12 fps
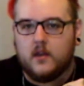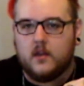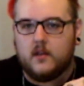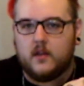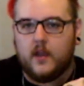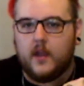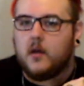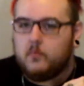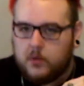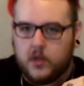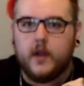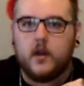the
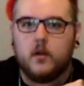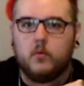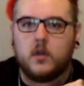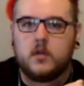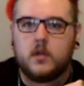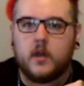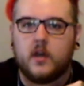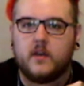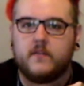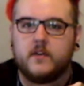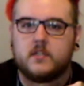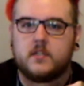Player One
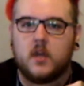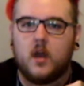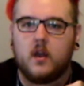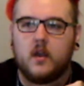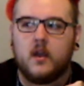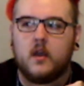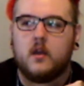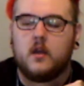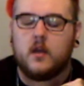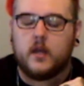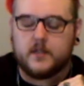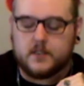Coffee Saga
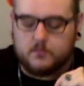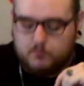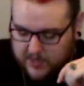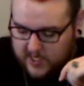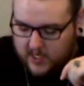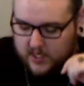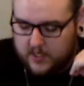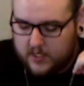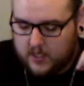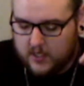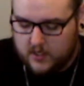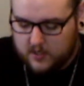has been
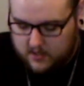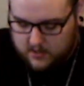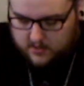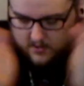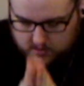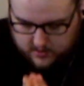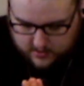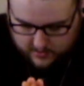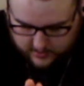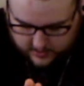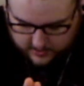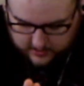
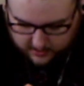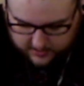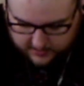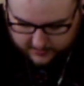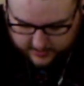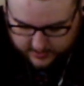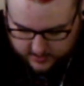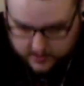concluded.